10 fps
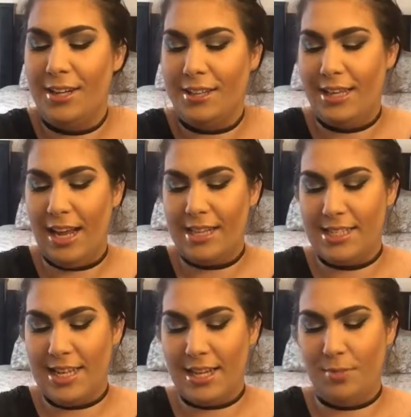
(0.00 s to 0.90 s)
The
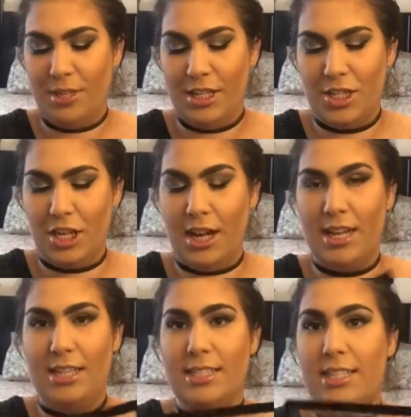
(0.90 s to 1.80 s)
next thing I'm going to
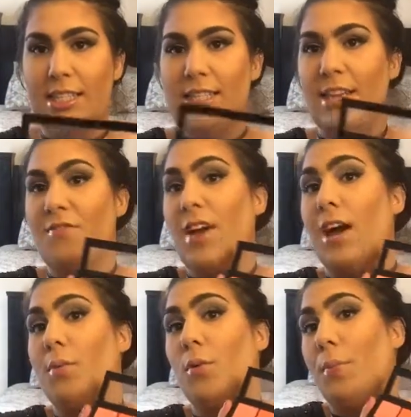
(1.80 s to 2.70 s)
try is this
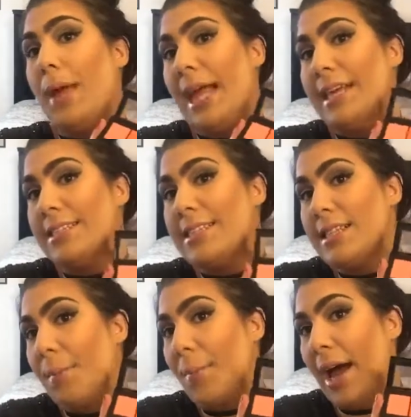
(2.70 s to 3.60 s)
Infallible
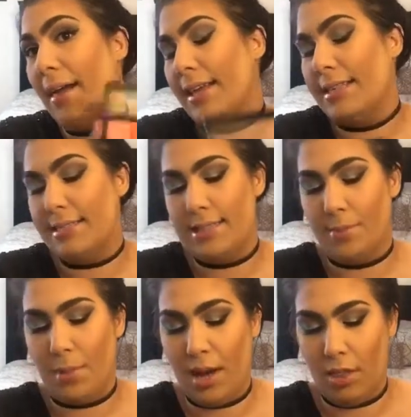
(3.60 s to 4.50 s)
Paints
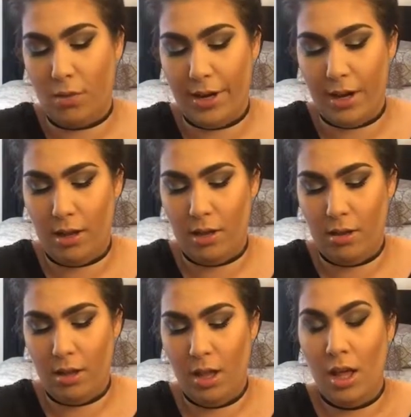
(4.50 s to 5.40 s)
palette by
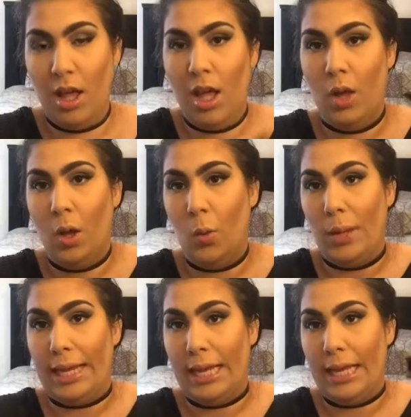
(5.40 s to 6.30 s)
L'Oreal.
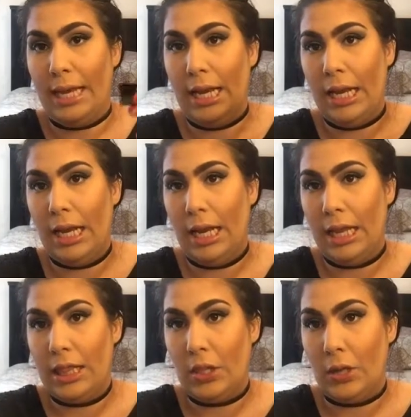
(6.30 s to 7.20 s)
We can
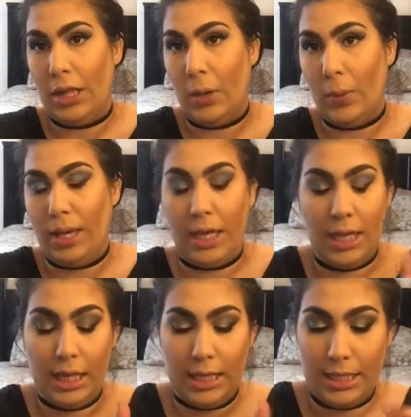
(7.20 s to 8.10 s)
throw that away
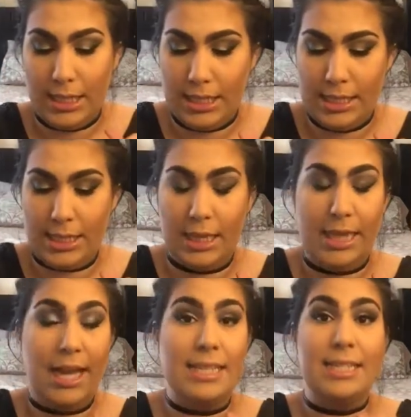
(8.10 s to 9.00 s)
because
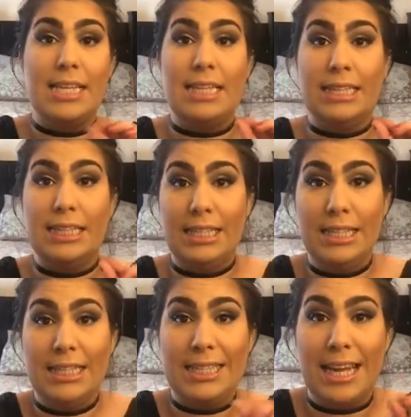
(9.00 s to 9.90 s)
that is the
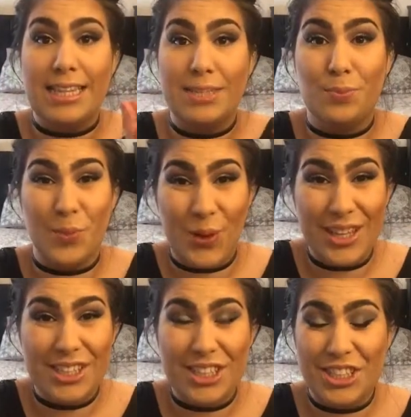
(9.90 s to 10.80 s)
littlest ass
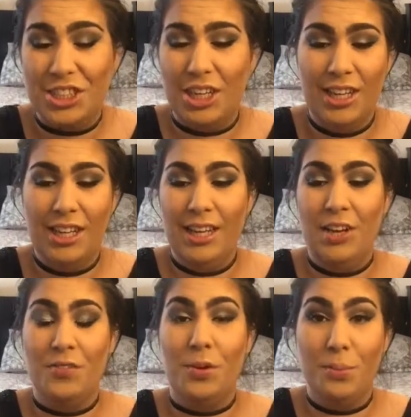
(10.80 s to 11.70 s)
brush
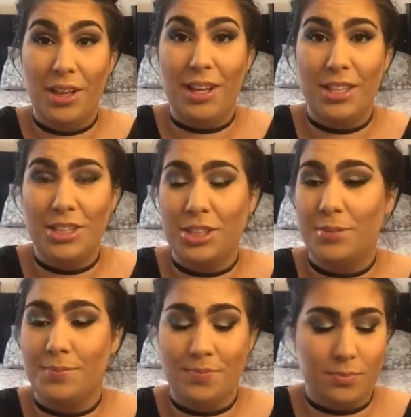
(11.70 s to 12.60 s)
for
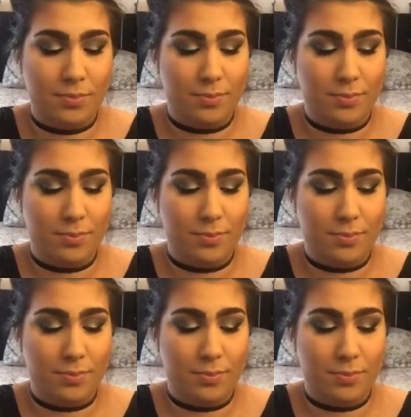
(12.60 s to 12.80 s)
blush.